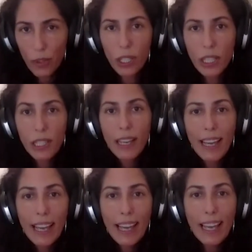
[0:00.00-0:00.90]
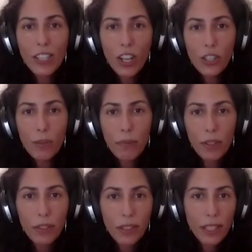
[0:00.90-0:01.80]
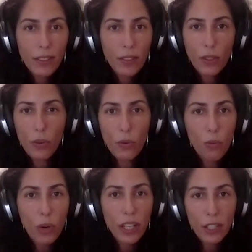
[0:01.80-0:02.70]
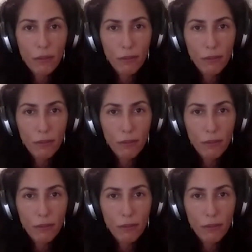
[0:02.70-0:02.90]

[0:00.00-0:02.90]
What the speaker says: So it's an entrepreneur that's one of